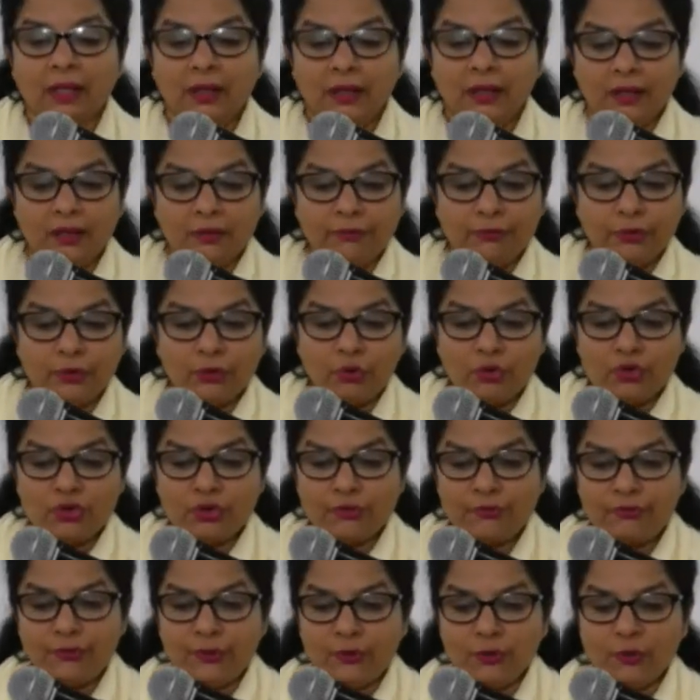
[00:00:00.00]
Uh, for those
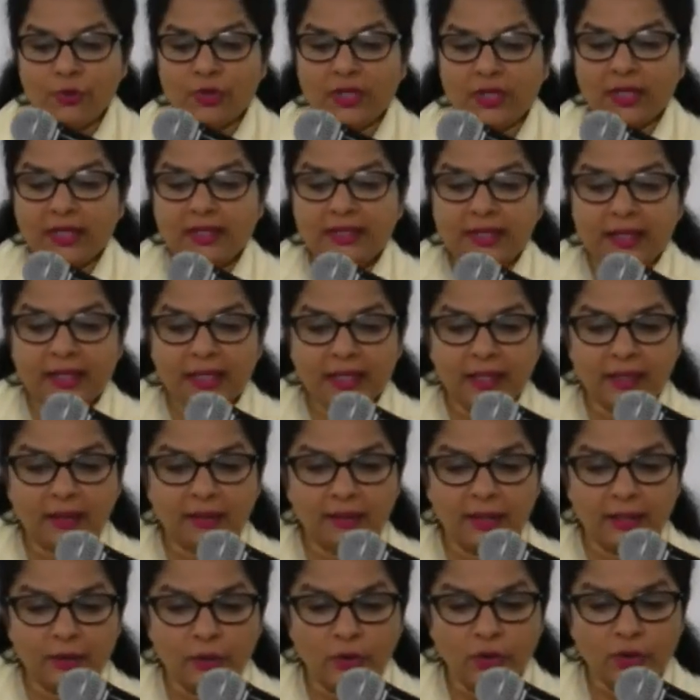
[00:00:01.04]
of you who are attending
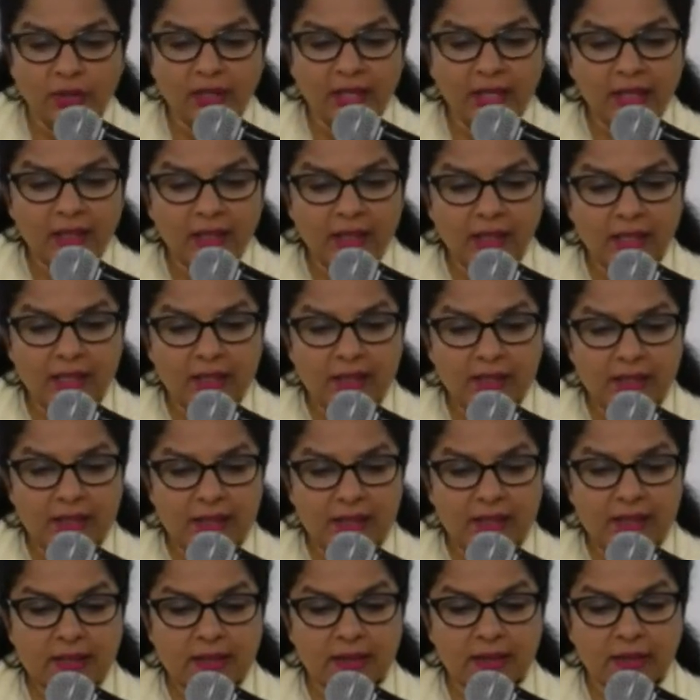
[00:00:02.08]
in the online
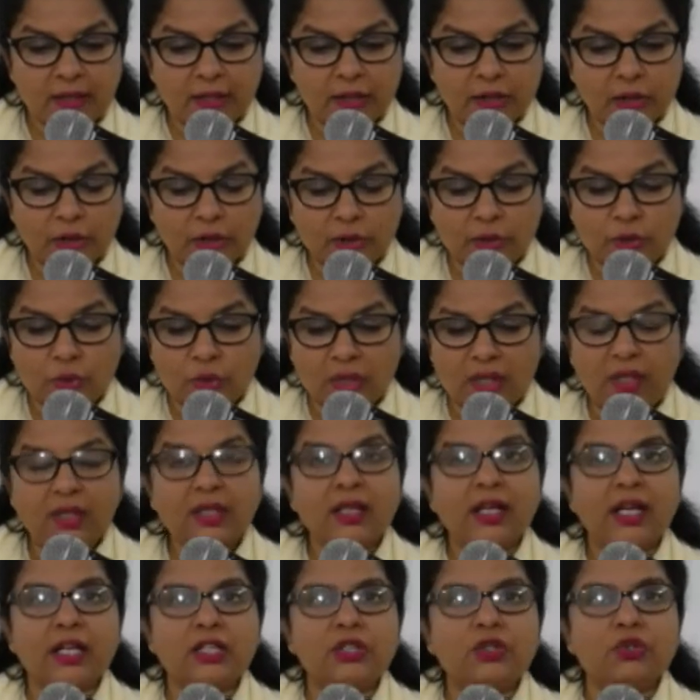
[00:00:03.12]
classes, uh, in the Google
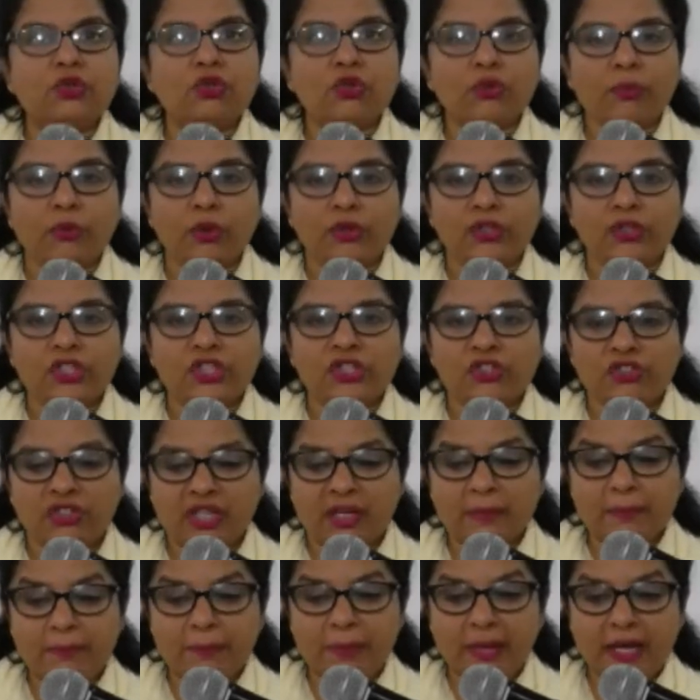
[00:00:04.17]
Classroom on the
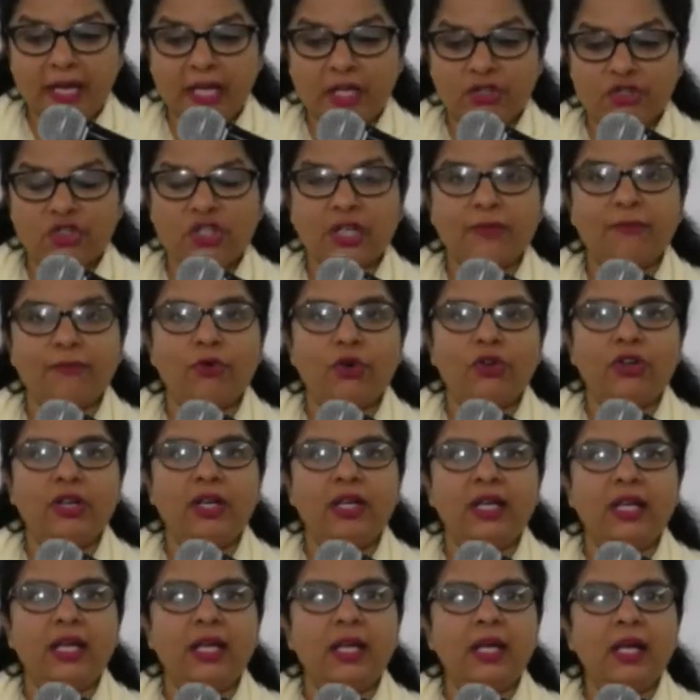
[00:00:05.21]
stream page, I've
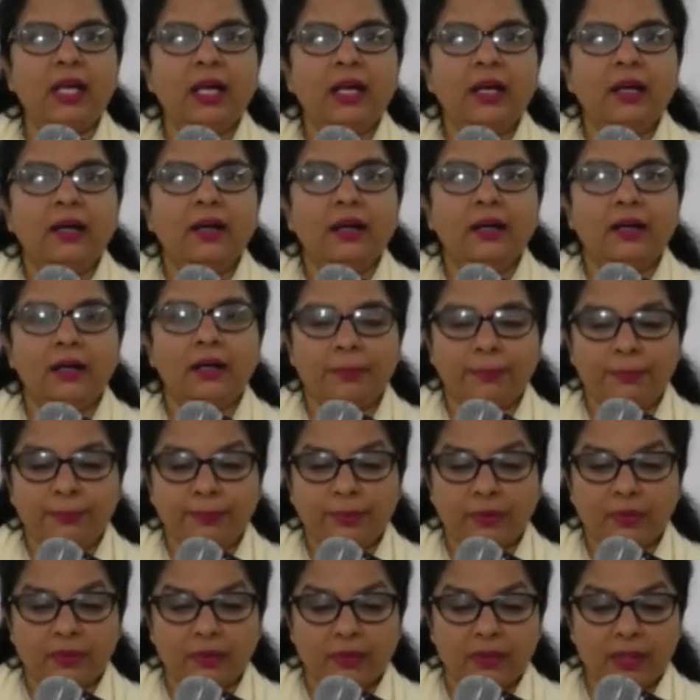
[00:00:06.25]
already, uh,
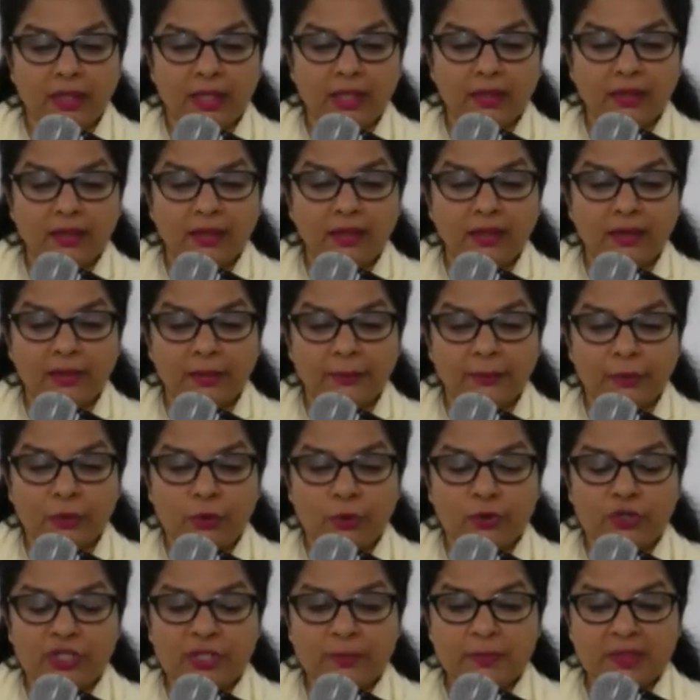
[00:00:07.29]
uh in the
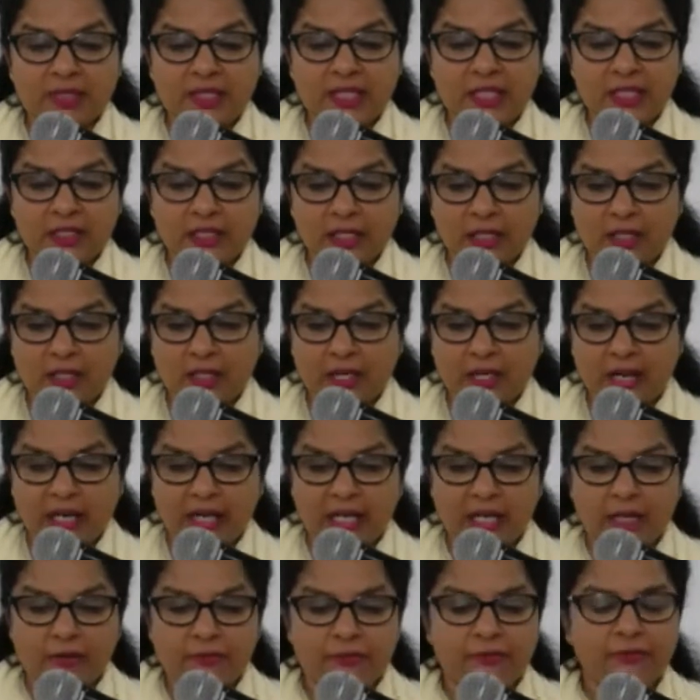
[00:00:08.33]
course material,
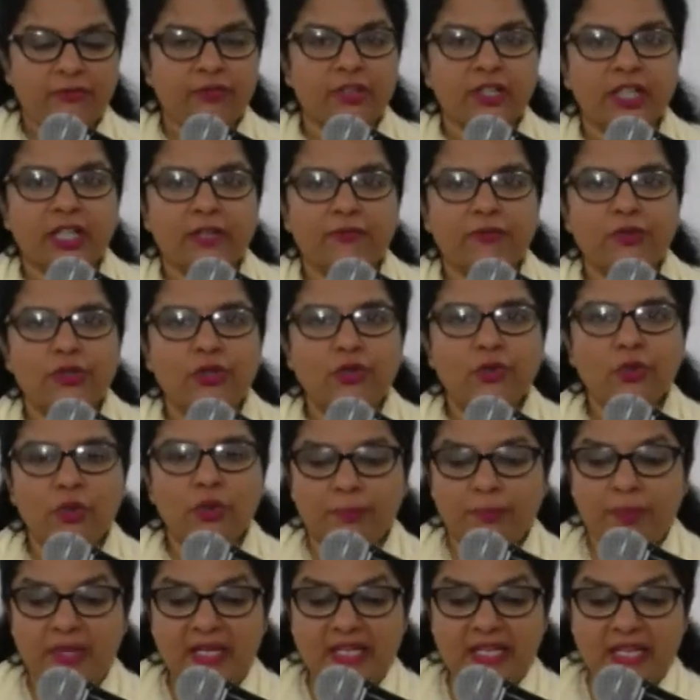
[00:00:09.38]
I have uh, given you
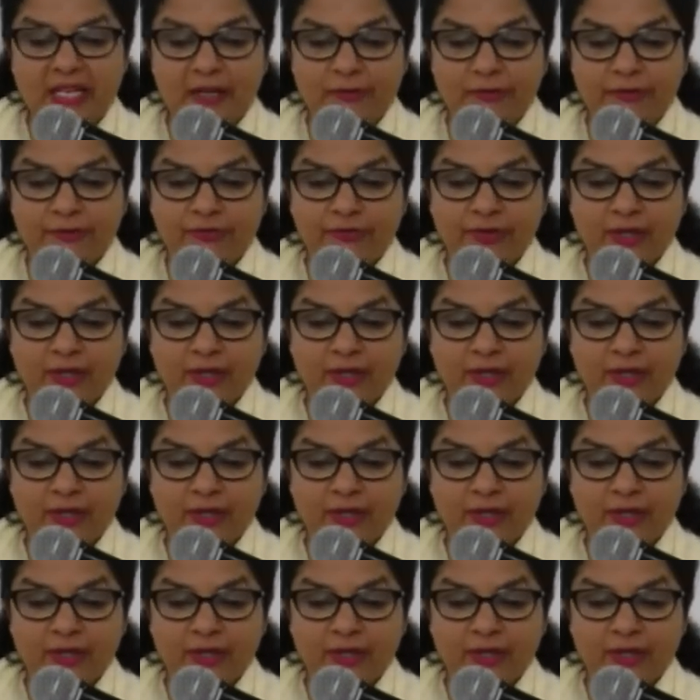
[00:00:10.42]
a PDF